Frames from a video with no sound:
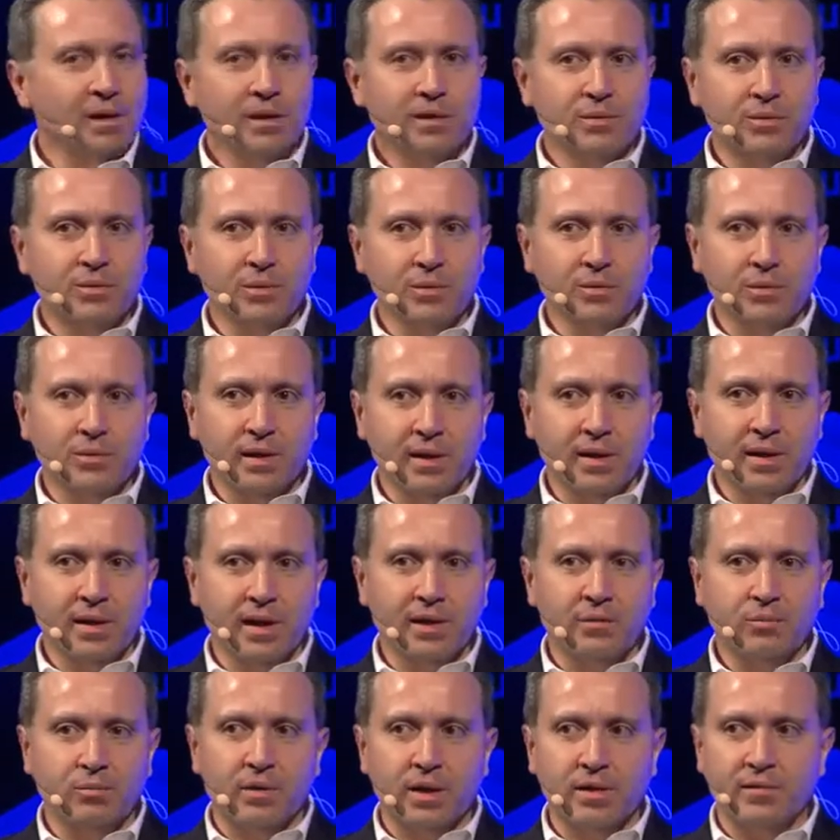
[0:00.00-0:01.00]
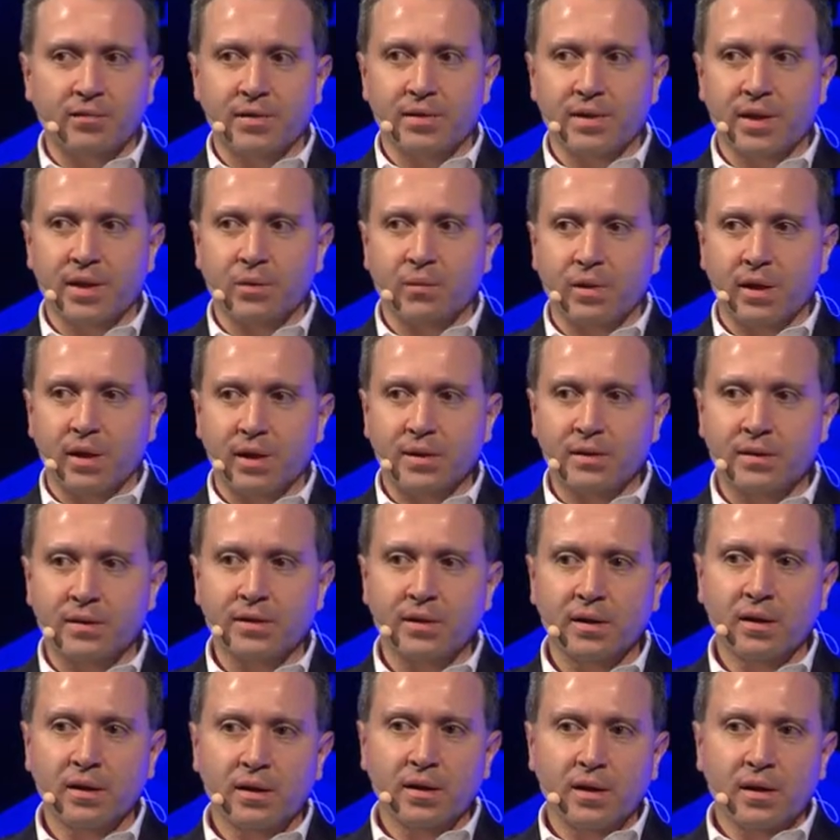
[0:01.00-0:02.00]
to get wherever they want.
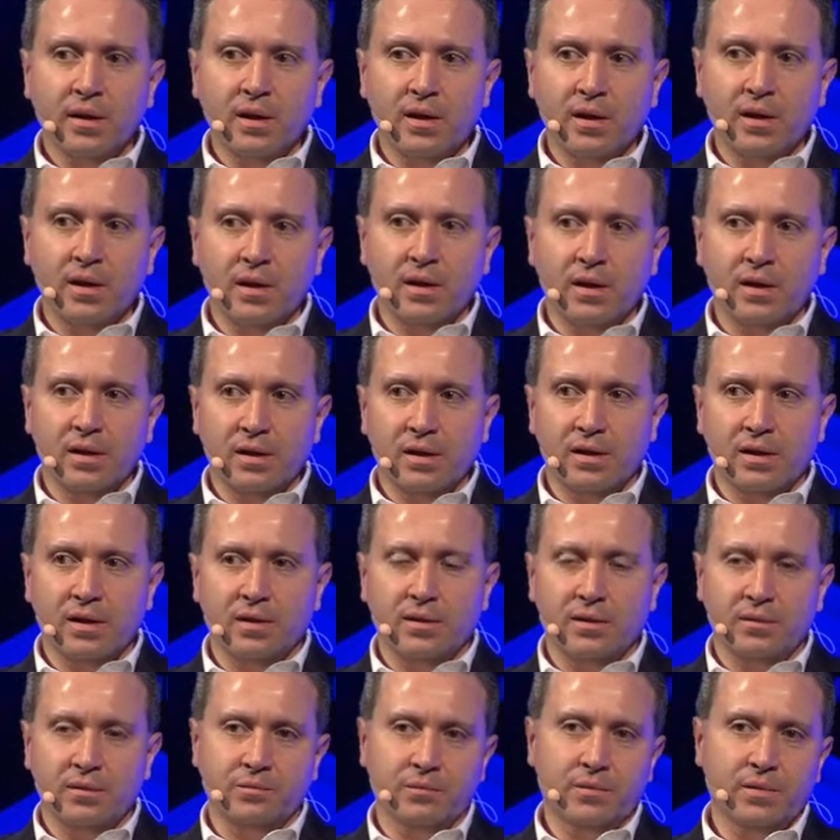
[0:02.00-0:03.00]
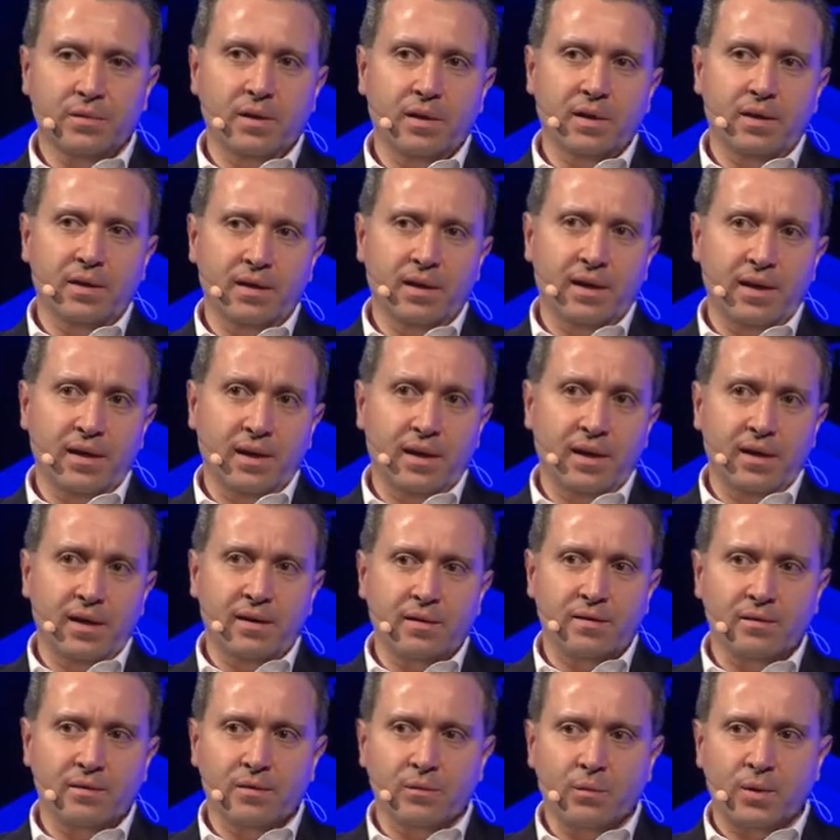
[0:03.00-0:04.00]

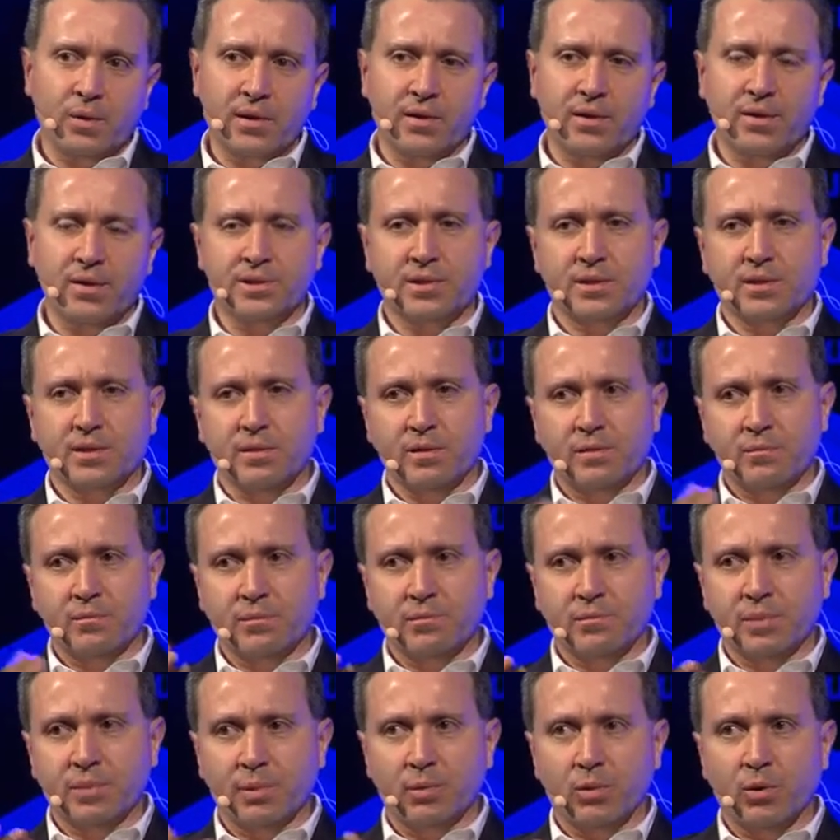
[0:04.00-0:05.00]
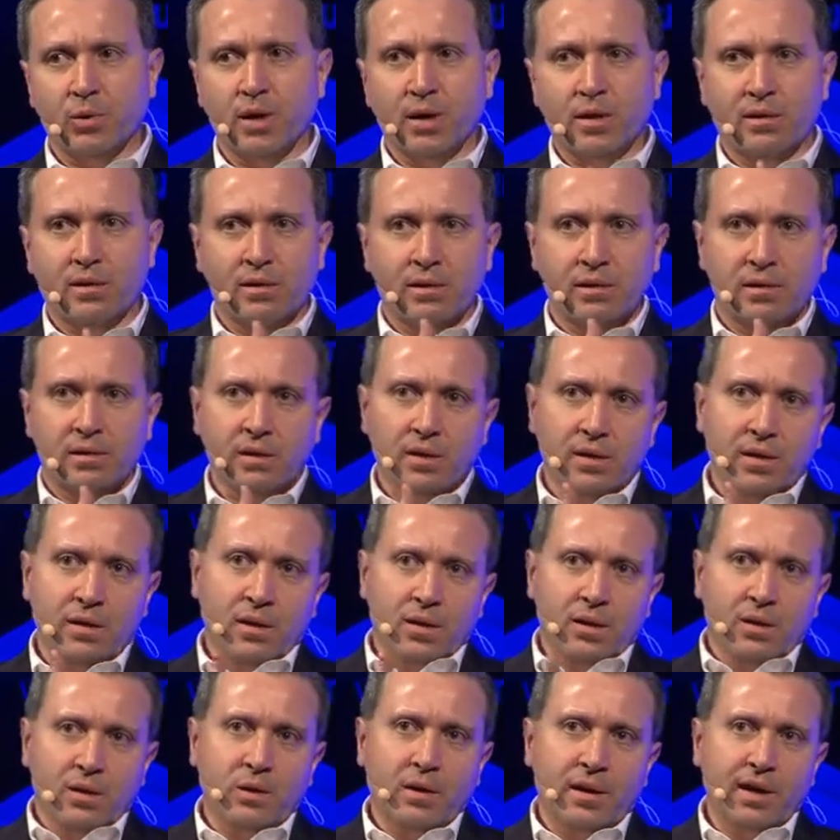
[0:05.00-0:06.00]
And whether it's people
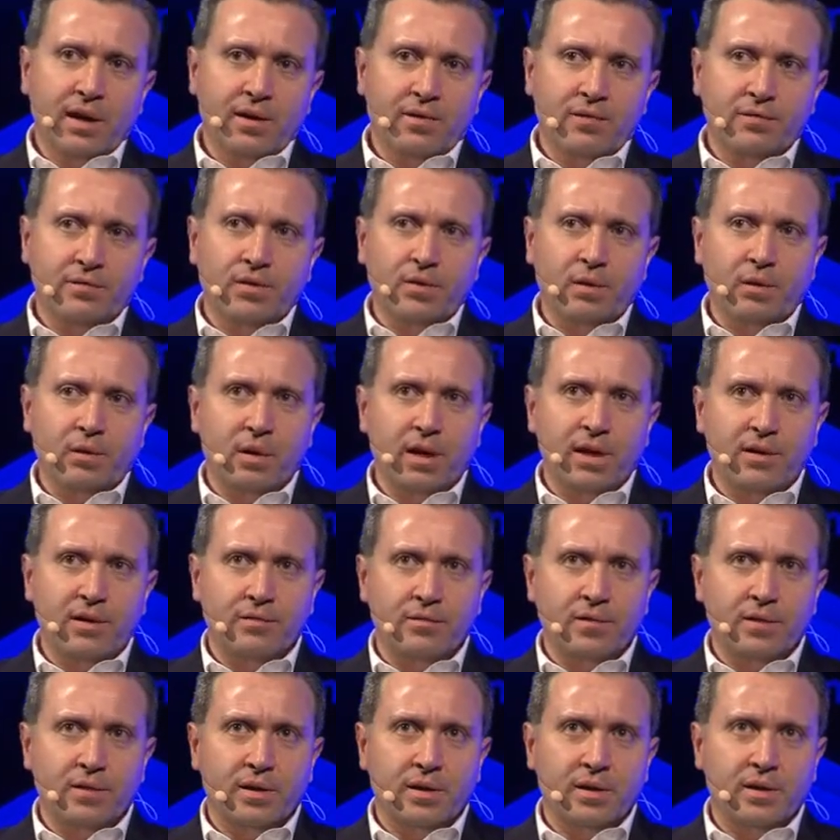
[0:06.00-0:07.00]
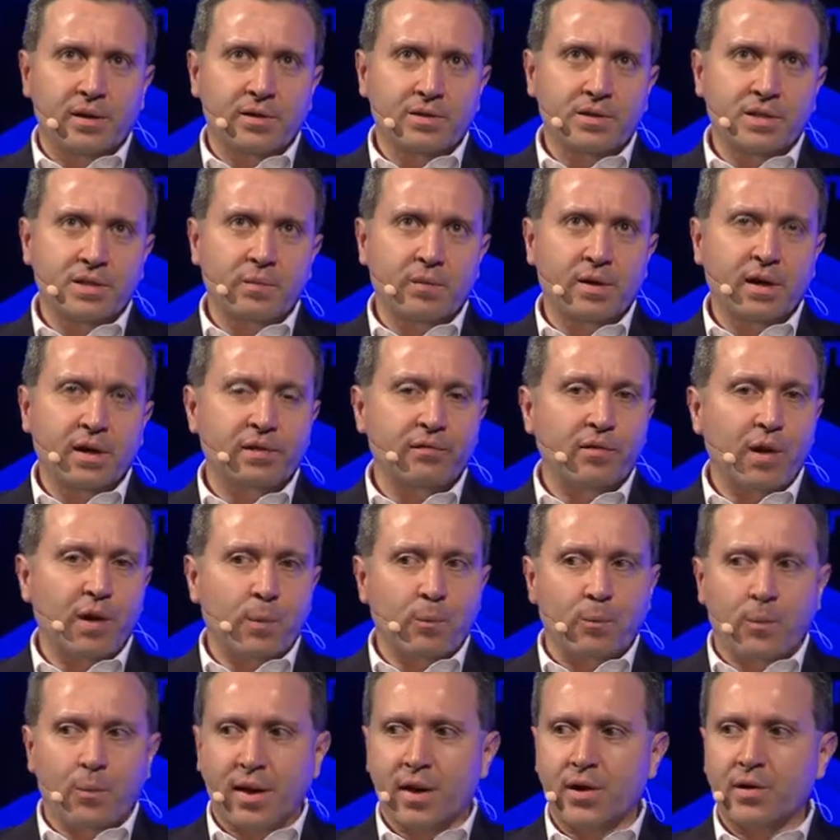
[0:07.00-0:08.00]
who have some kind of
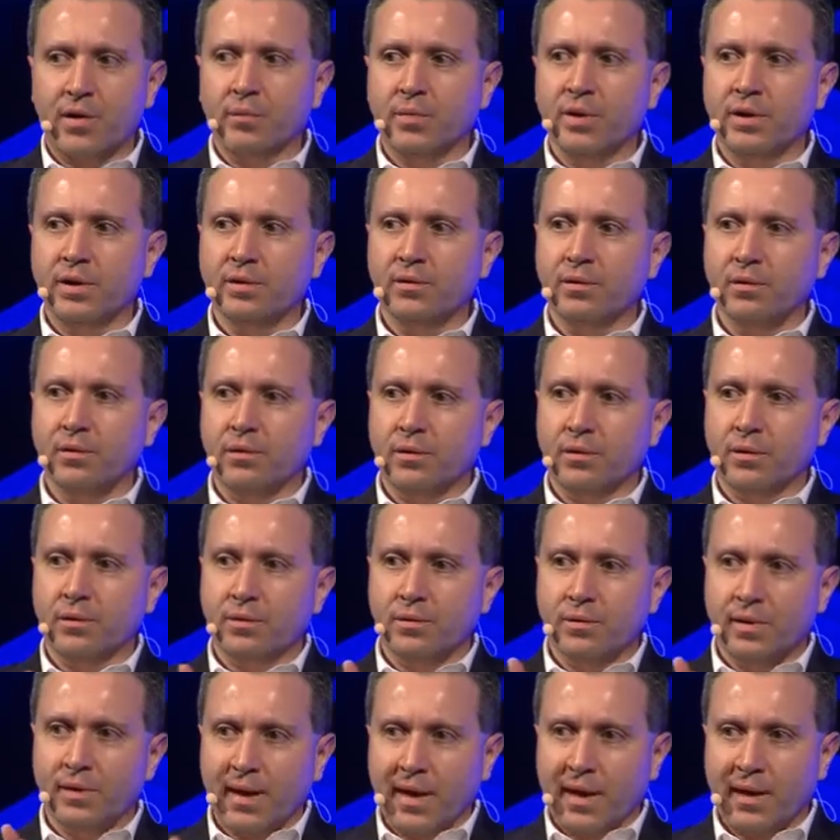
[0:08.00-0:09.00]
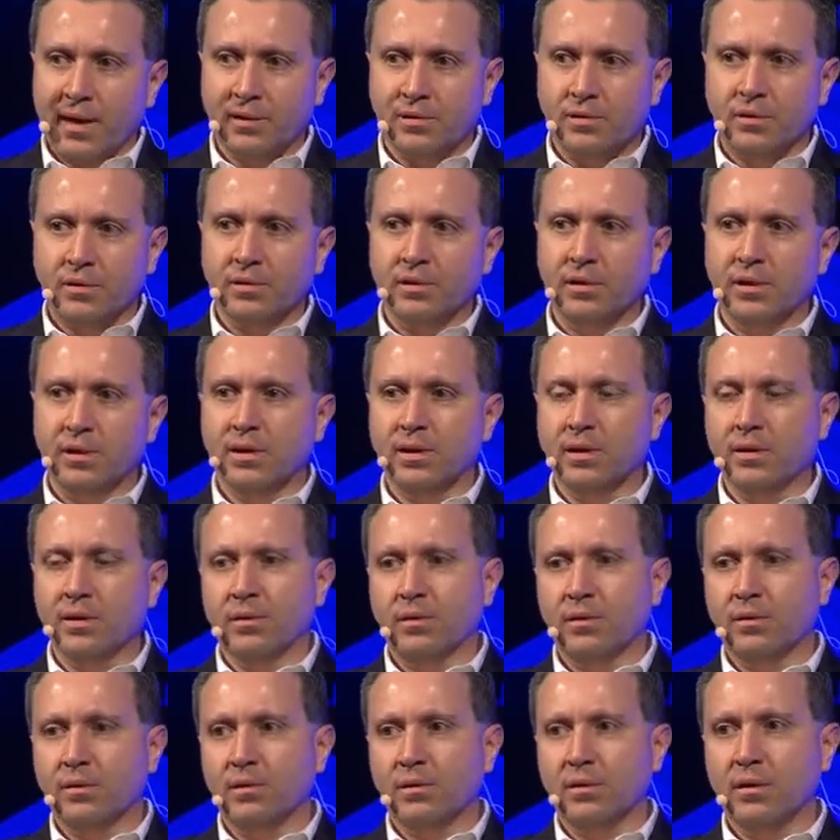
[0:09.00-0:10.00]
impairment, or the elderly,
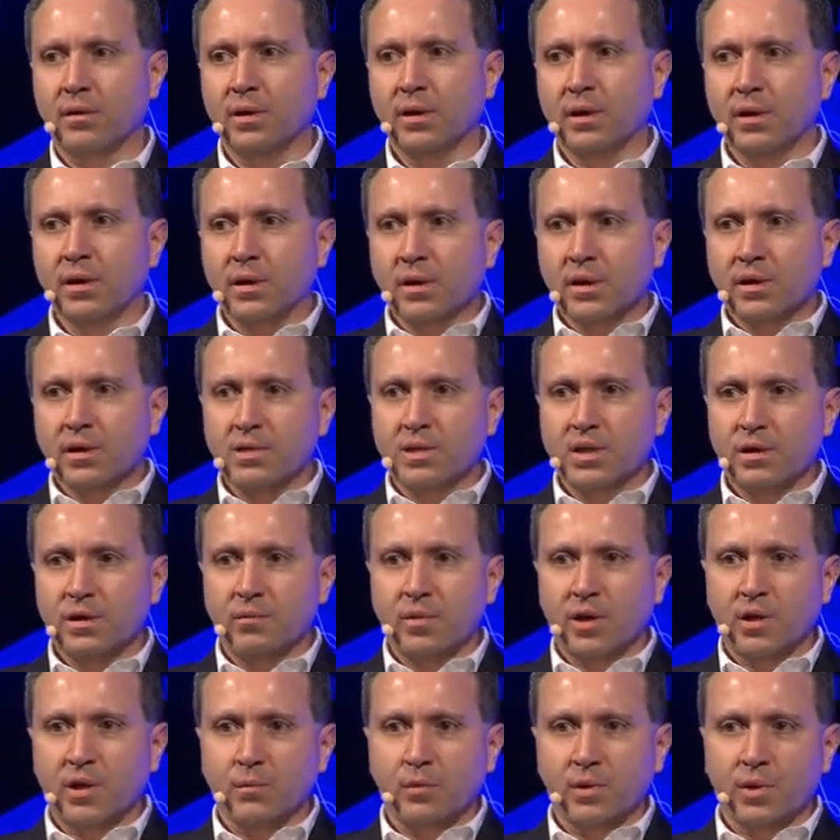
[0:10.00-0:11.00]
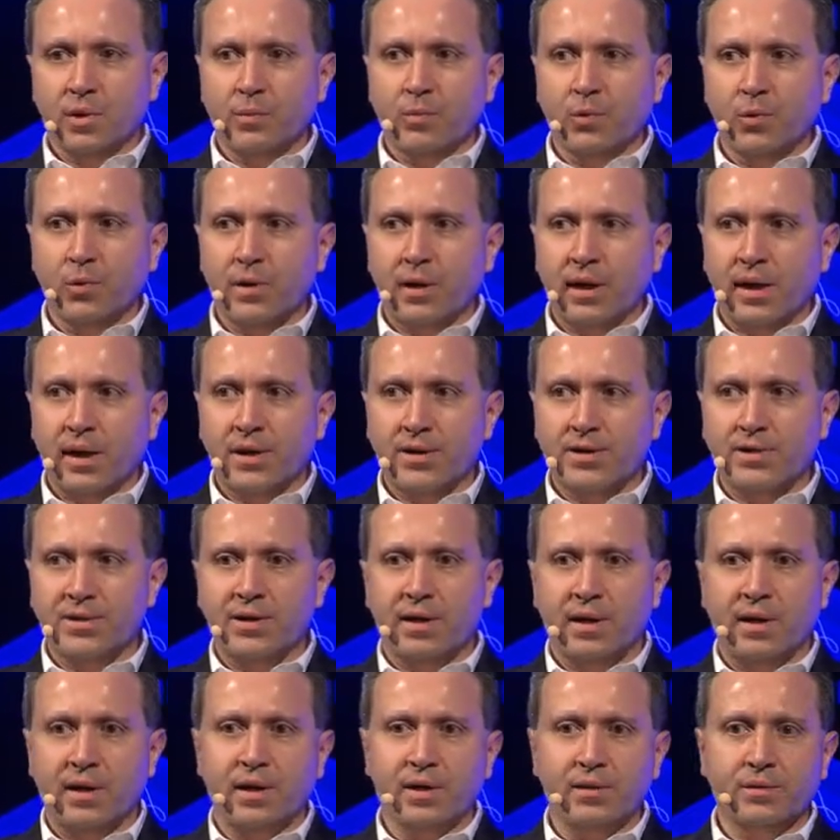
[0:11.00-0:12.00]
or someone with poor
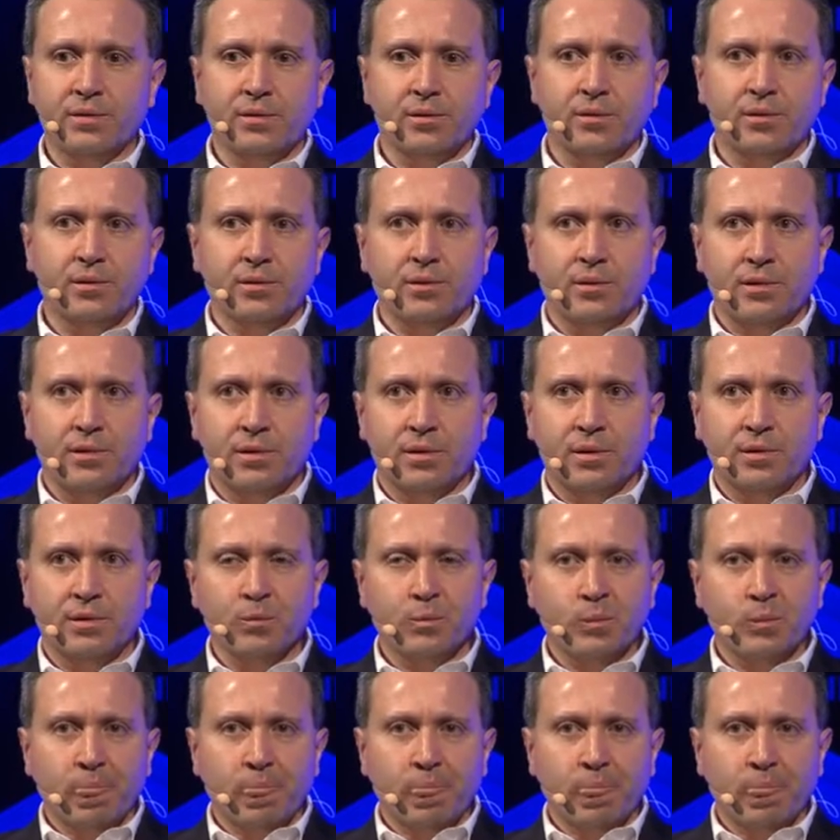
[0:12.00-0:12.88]
eyesight, or